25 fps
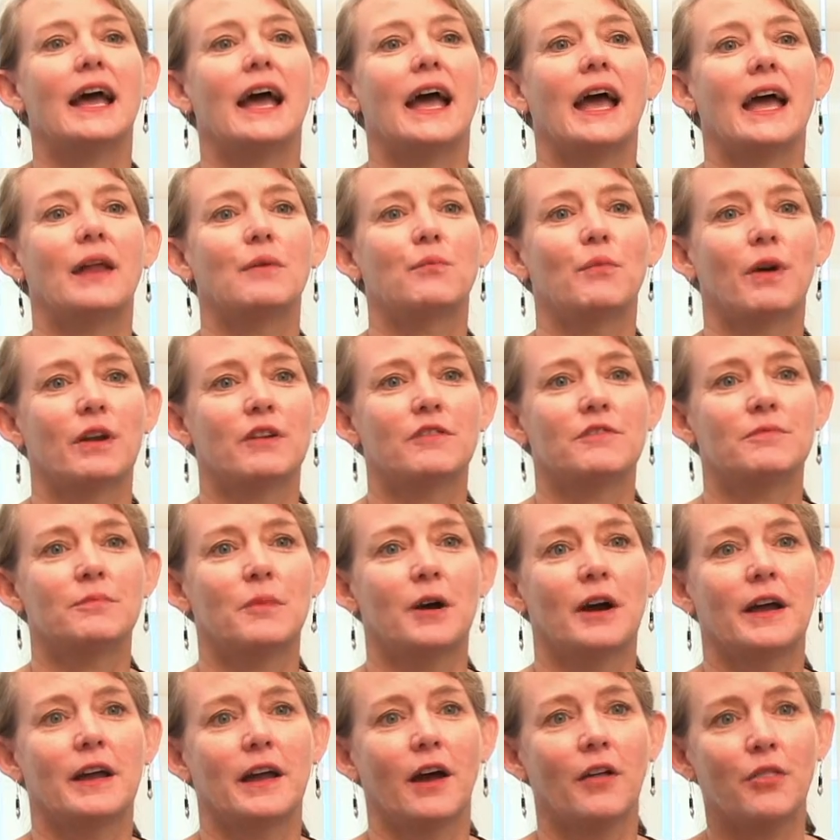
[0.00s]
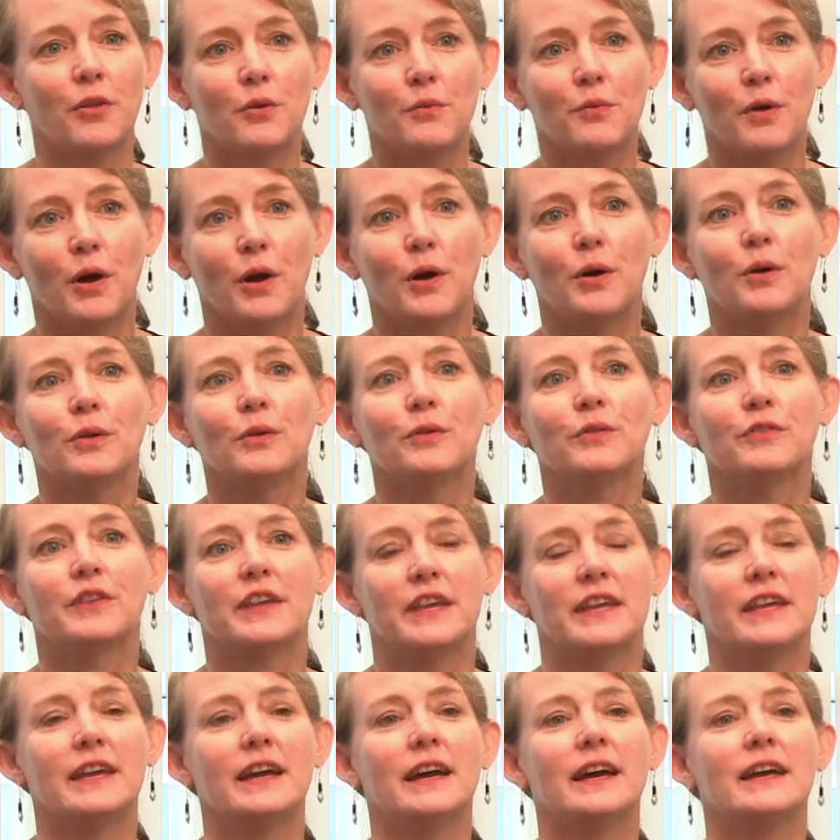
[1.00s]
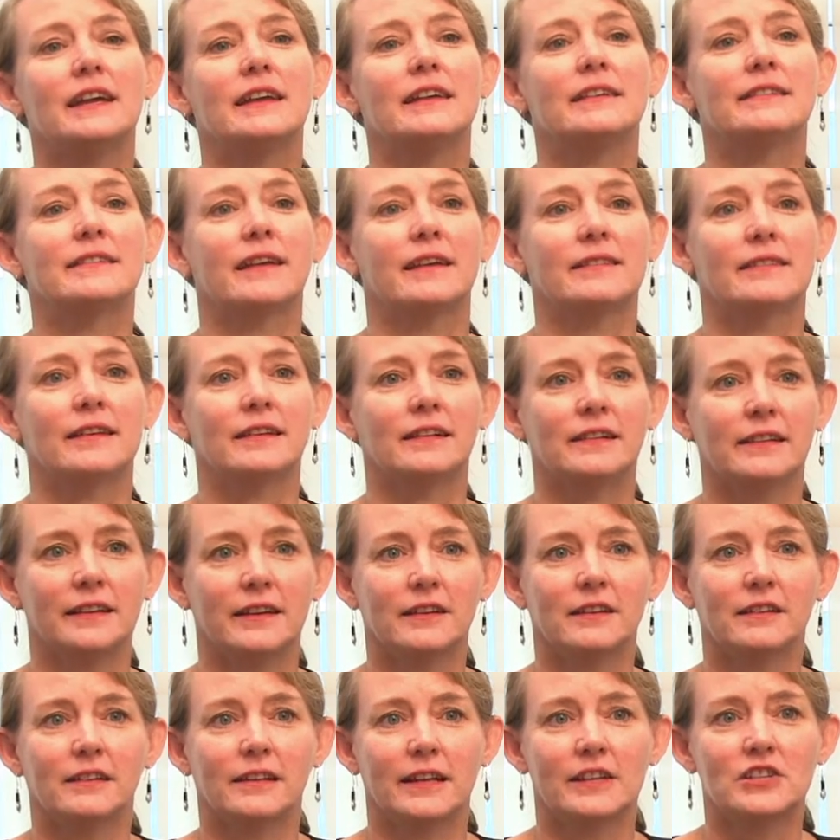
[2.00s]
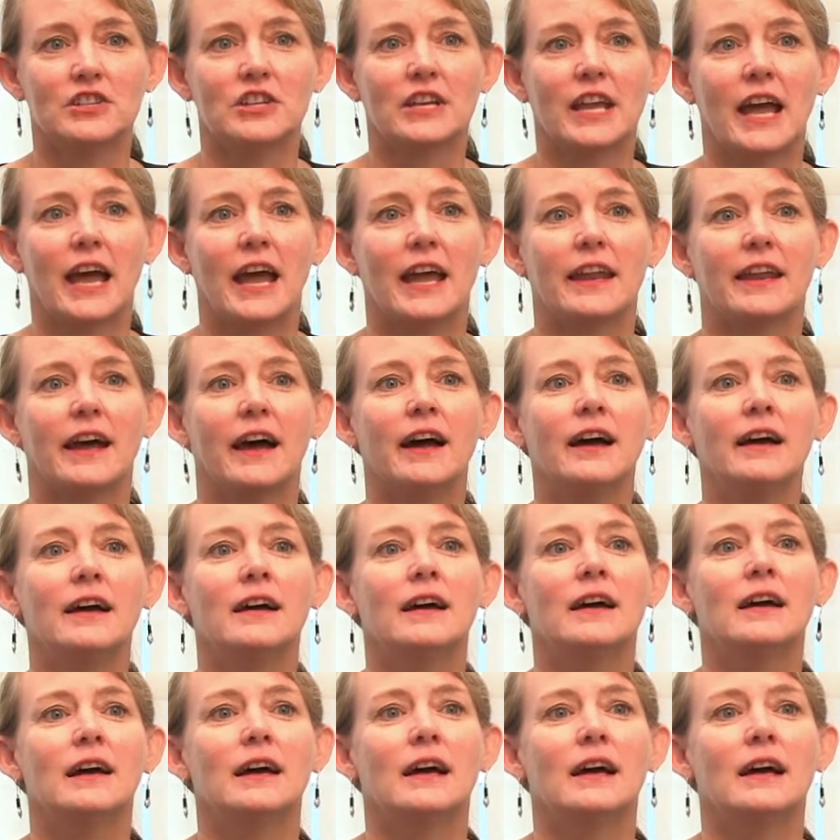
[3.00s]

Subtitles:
and one of my other roles here is as a clinical educator